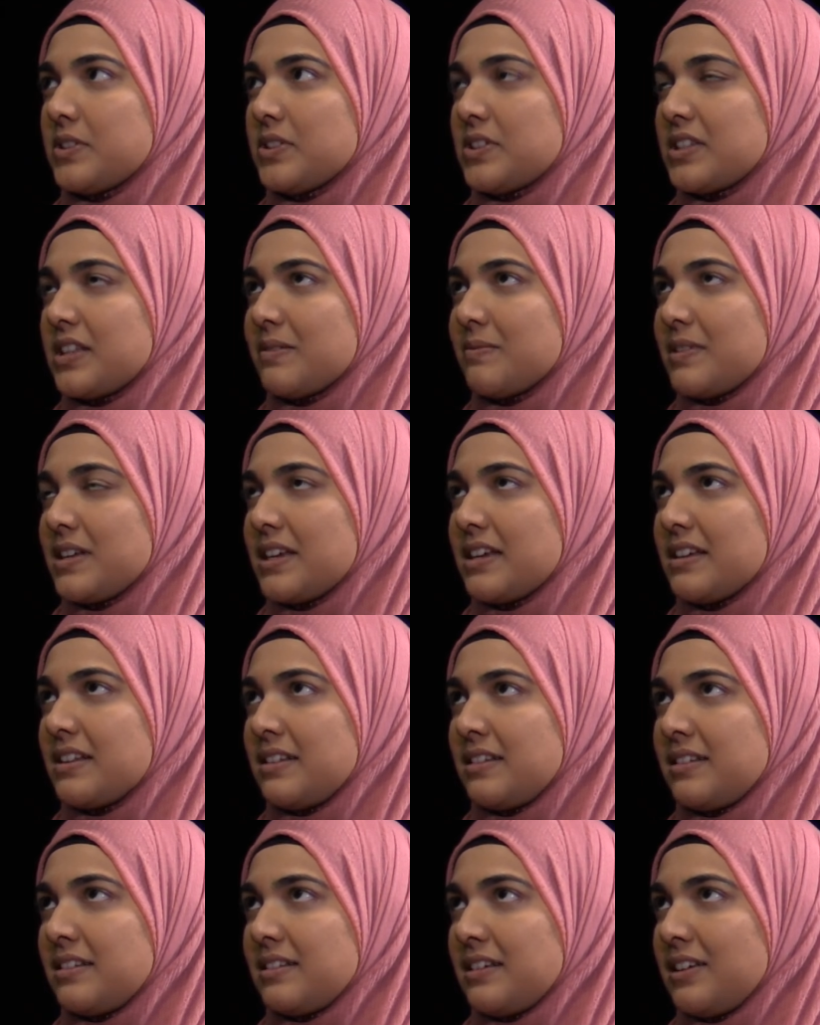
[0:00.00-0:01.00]
that we
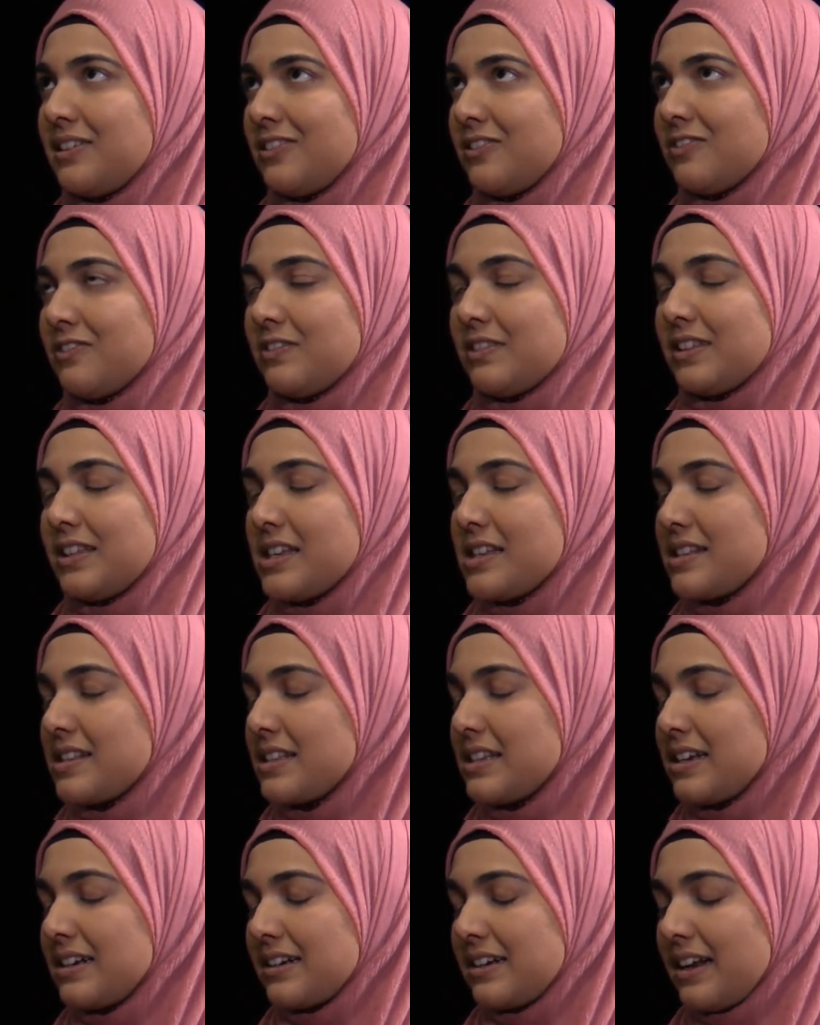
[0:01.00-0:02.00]
can you know list
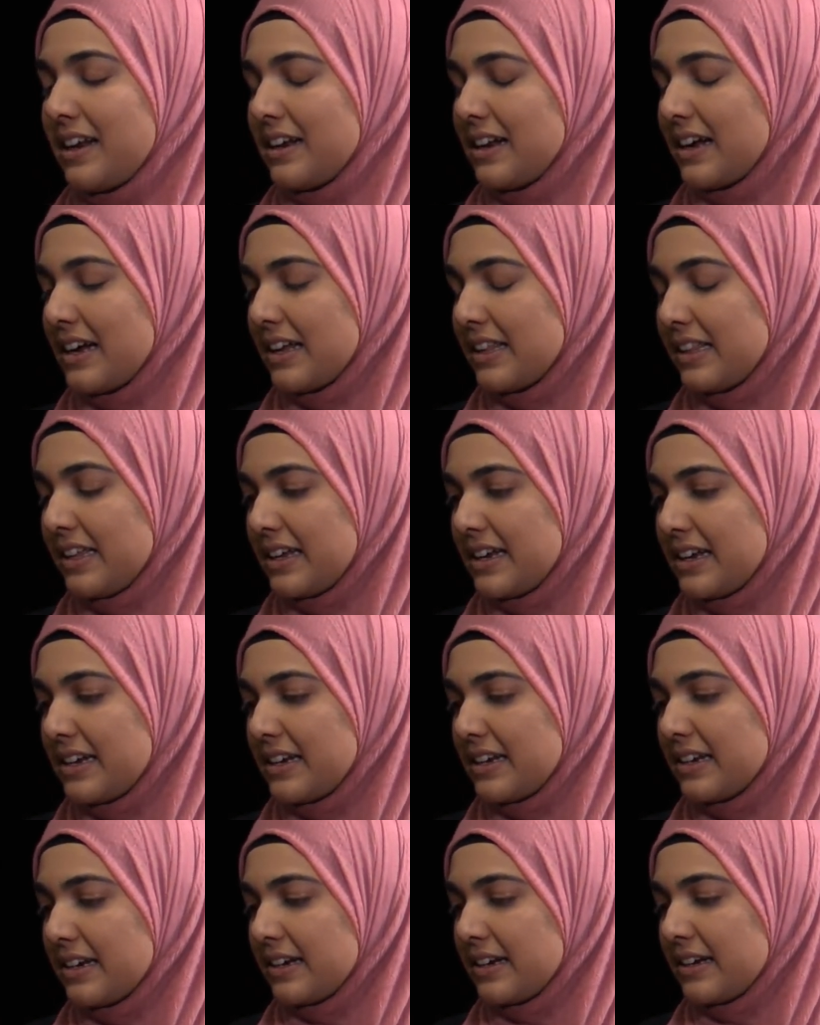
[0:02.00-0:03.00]
and and highlight
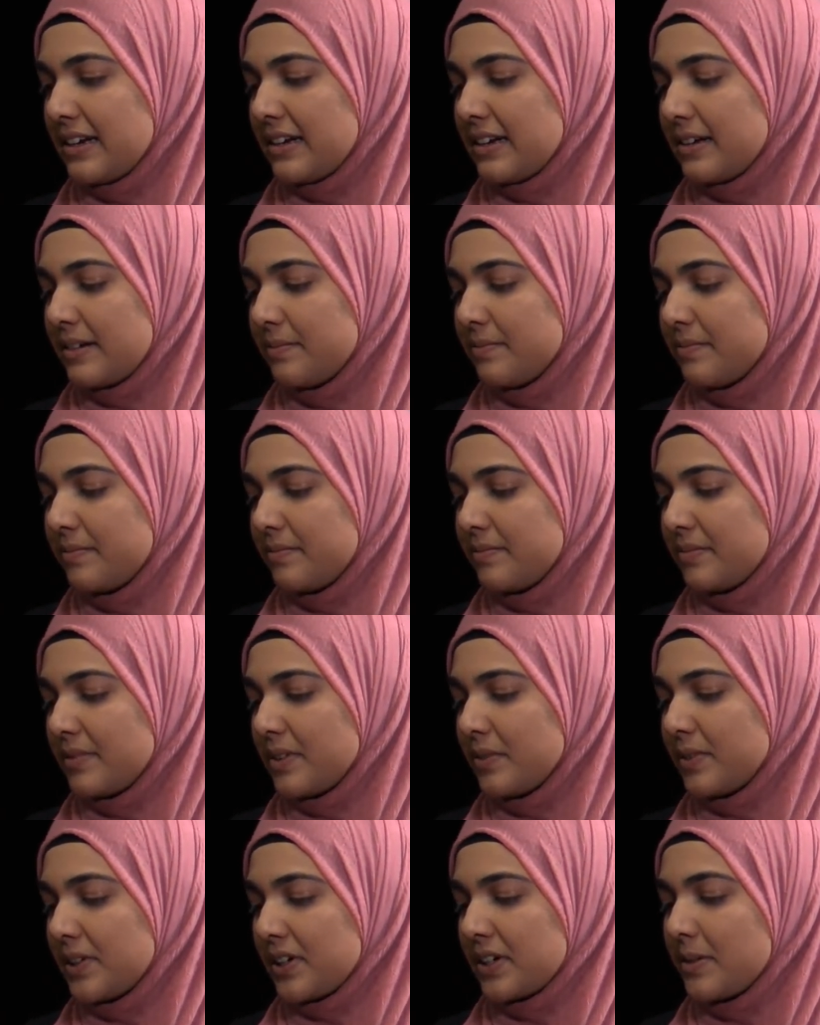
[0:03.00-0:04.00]
um,
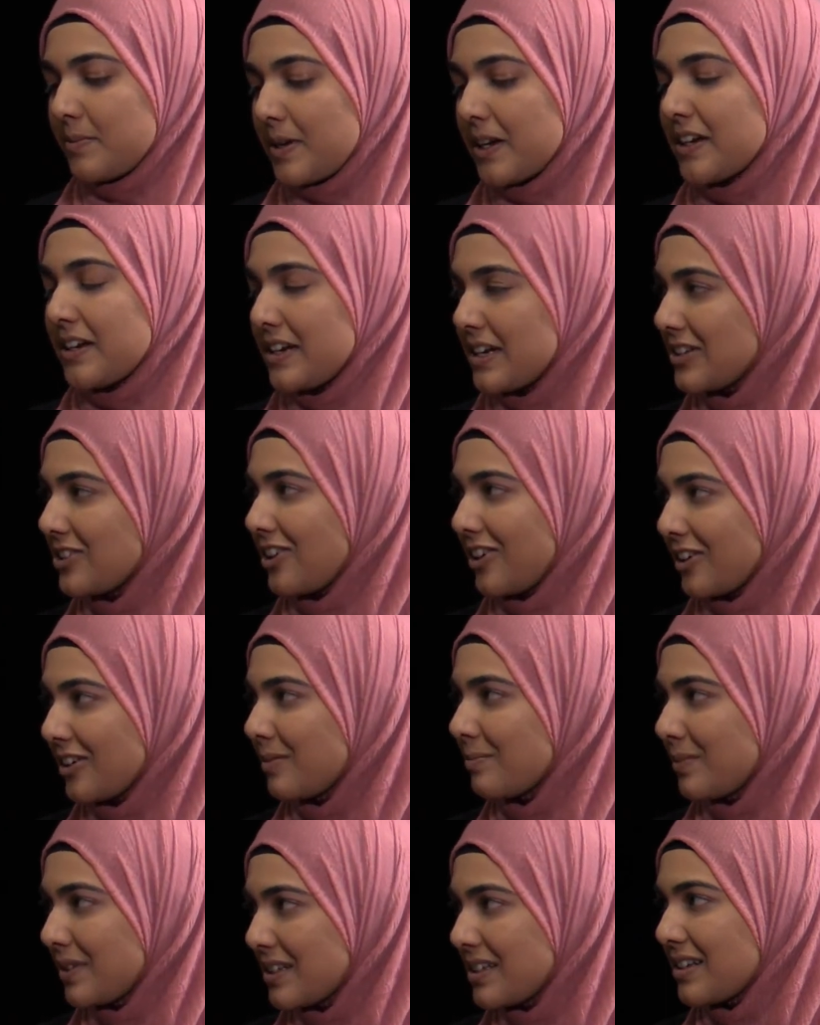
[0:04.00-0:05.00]
where communities are
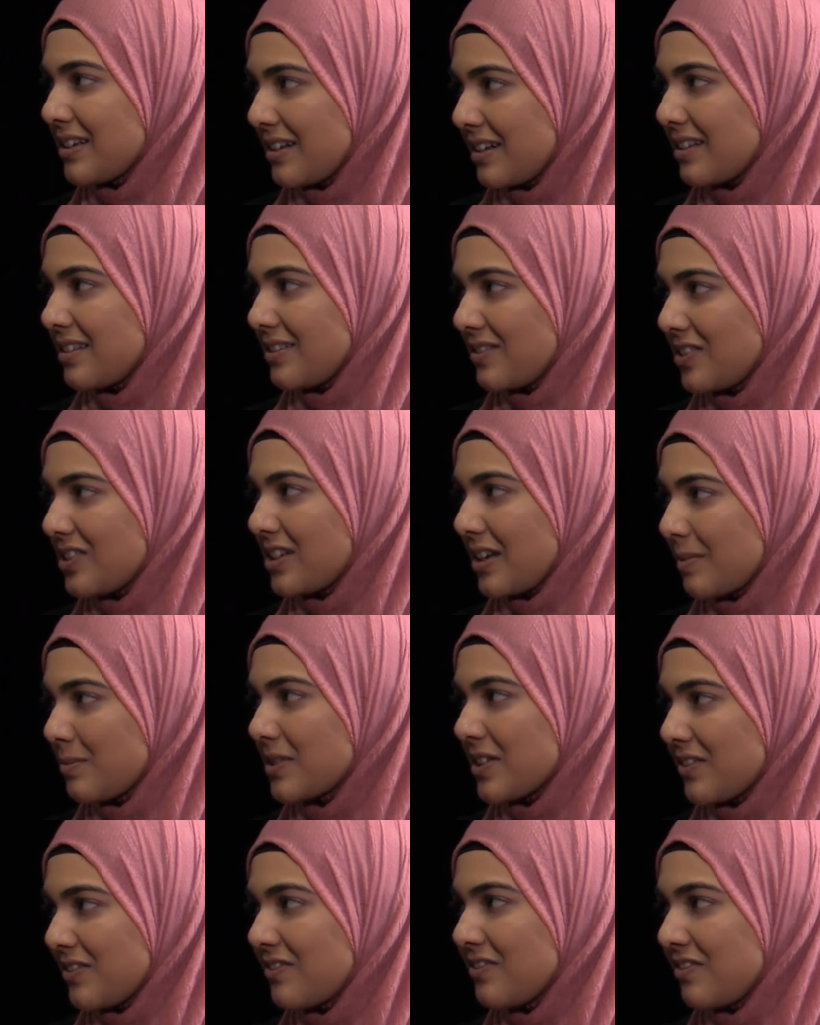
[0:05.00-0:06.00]
complicit in those yeah. types
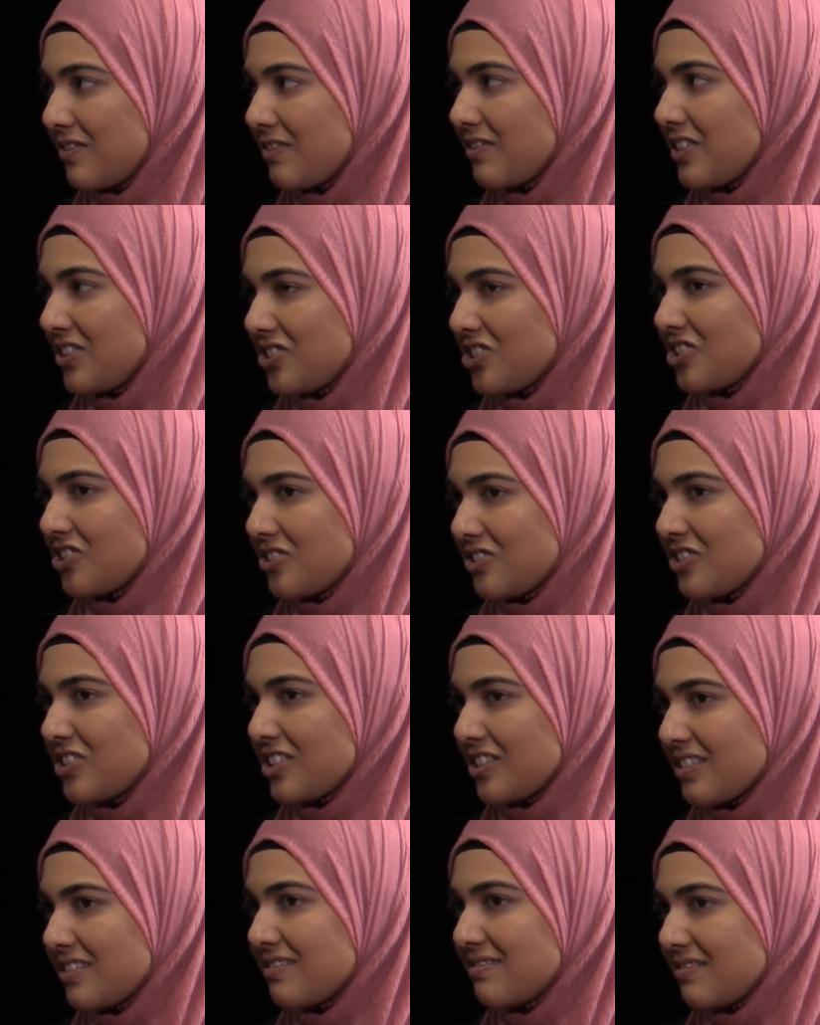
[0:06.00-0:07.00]
of issues.
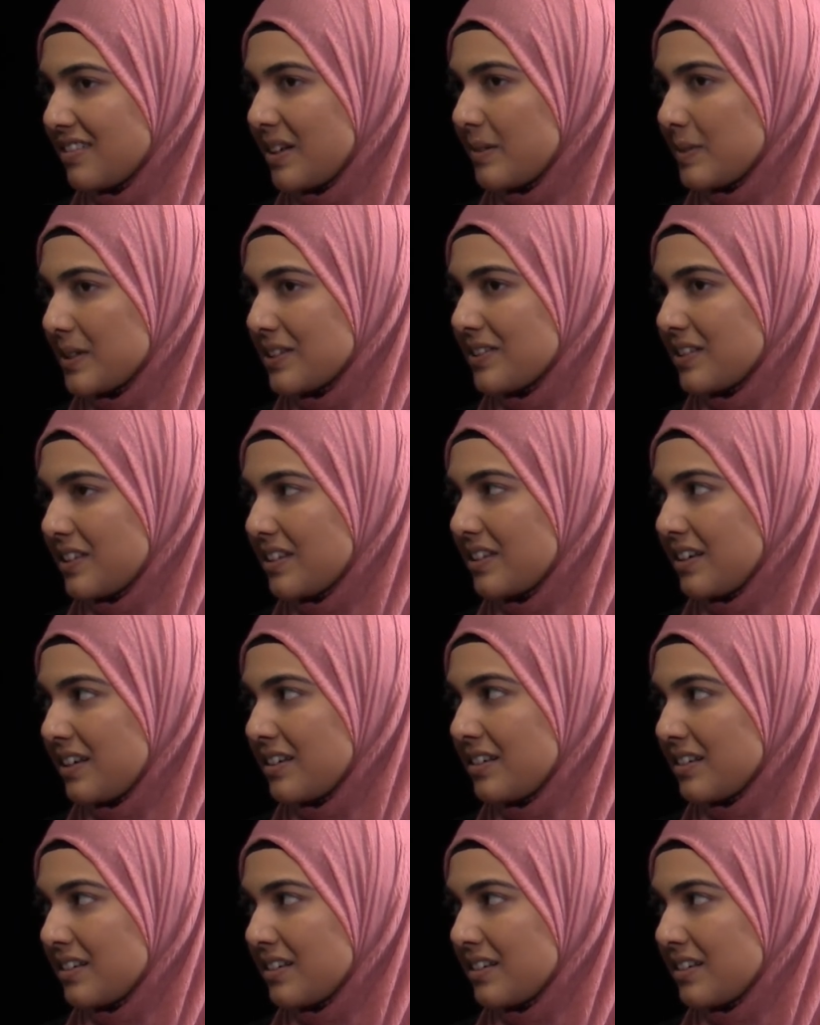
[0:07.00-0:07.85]
Absolutely.